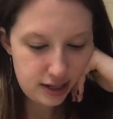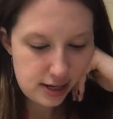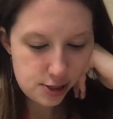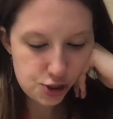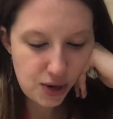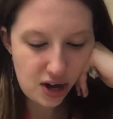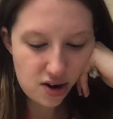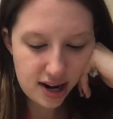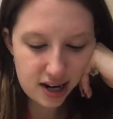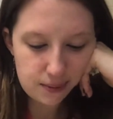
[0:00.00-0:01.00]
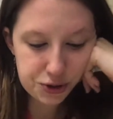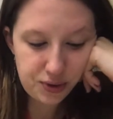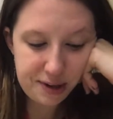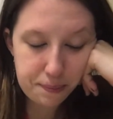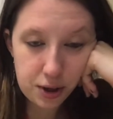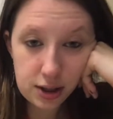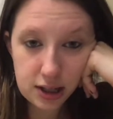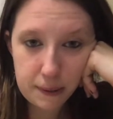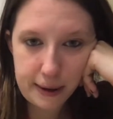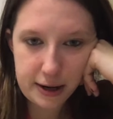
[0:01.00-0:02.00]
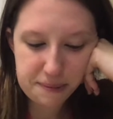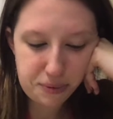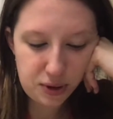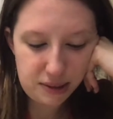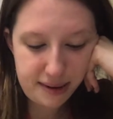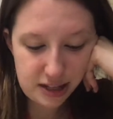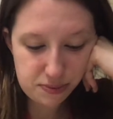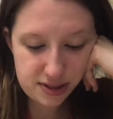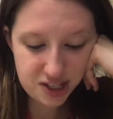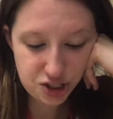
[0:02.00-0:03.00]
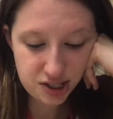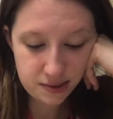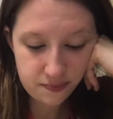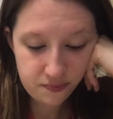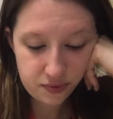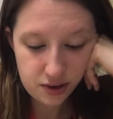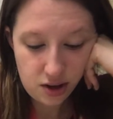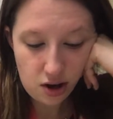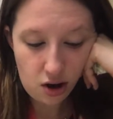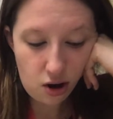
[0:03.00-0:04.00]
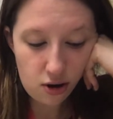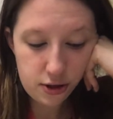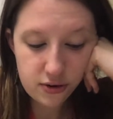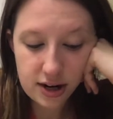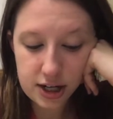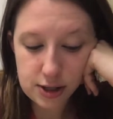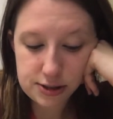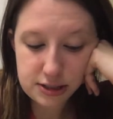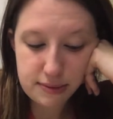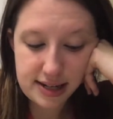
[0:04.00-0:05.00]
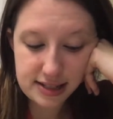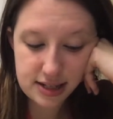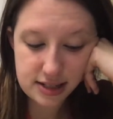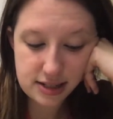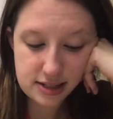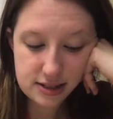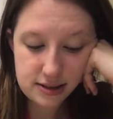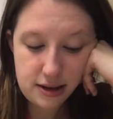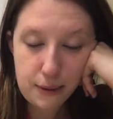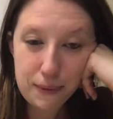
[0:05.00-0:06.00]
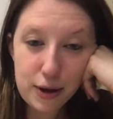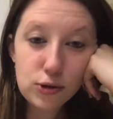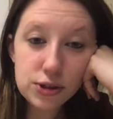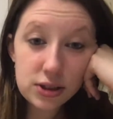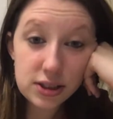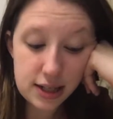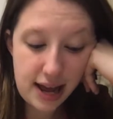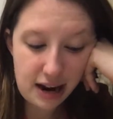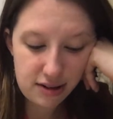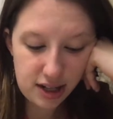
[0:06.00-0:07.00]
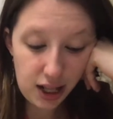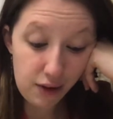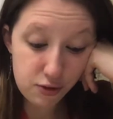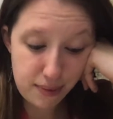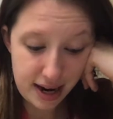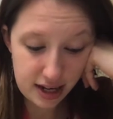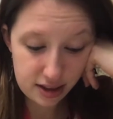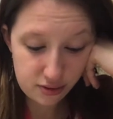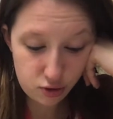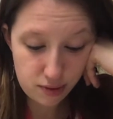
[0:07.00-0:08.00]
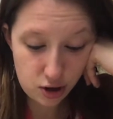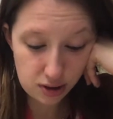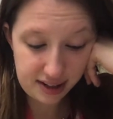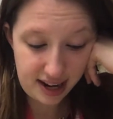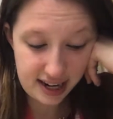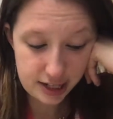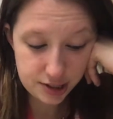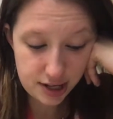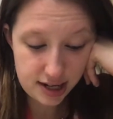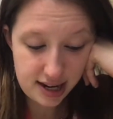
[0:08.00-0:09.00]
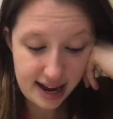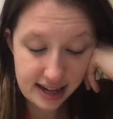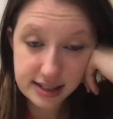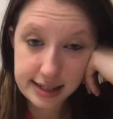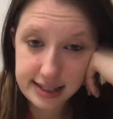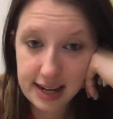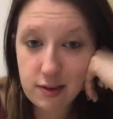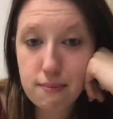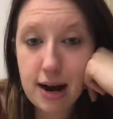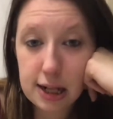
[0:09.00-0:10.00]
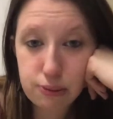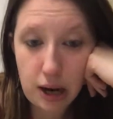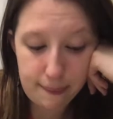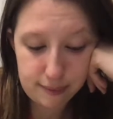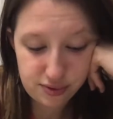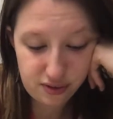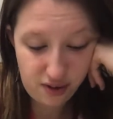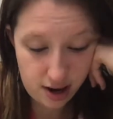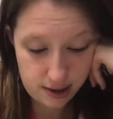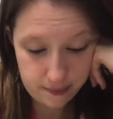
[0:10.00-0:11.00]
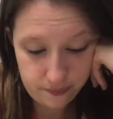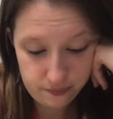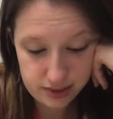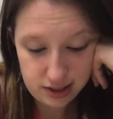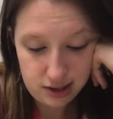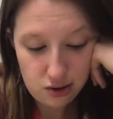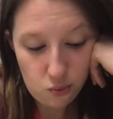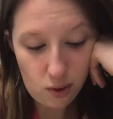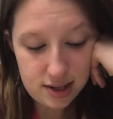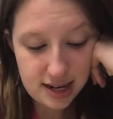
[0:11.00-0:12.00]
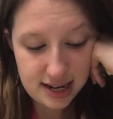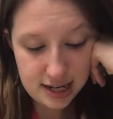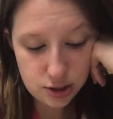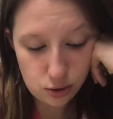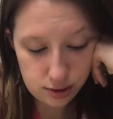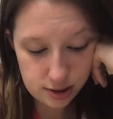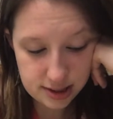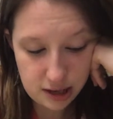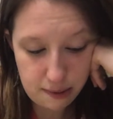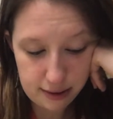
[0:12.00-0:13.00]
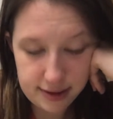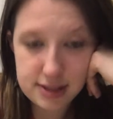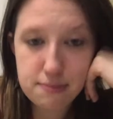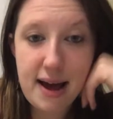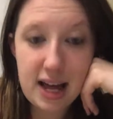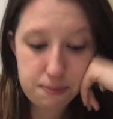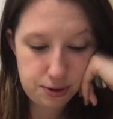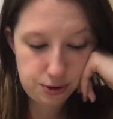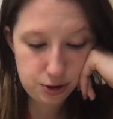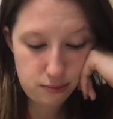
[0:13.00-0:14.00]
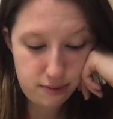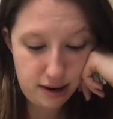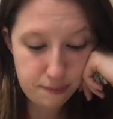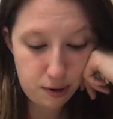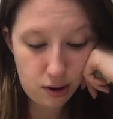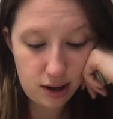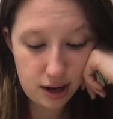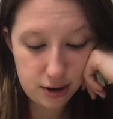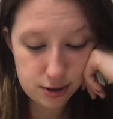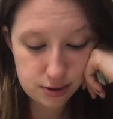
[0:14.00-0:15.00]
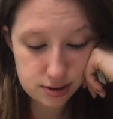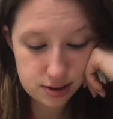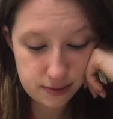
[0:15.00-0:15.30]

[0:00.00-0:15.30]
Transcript: So how did I come to write a book about an important mathematician? All the credit goes to my sons. My older son, Aaron, loved math from an early age, and he asked us to give him math problems for fun. One day, he told us about this math pilgrim named Paul Erdos.